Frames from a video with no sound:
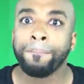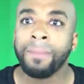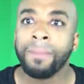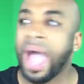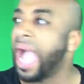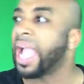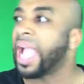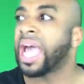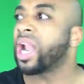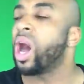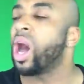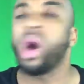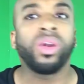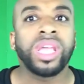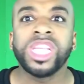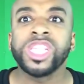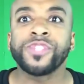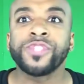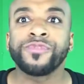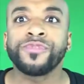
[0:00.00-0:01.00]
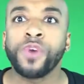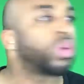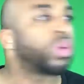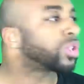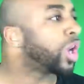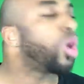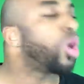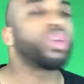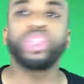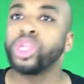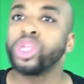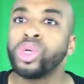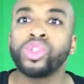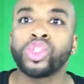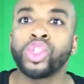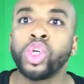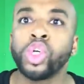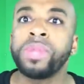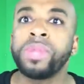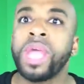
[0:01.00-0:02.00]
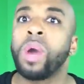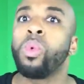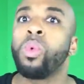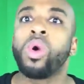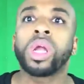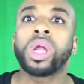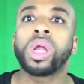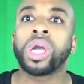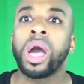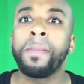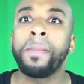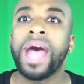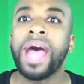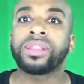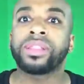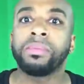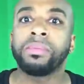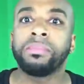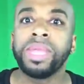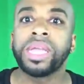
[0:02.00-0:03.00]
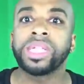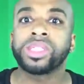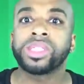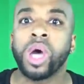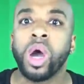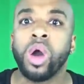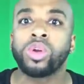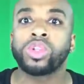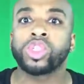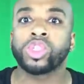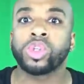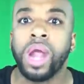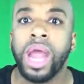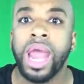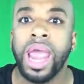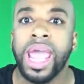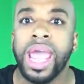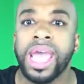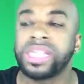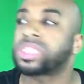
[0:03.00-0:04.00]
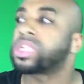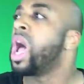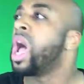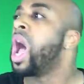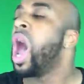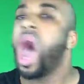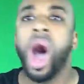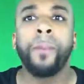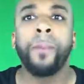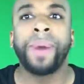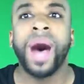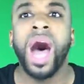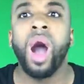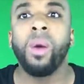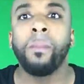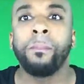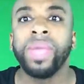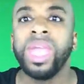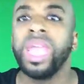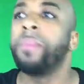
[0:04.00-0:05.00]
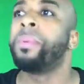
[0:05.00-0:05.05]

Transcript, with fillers: I got all these folks on YouTube that want to come after me and talk trash about me.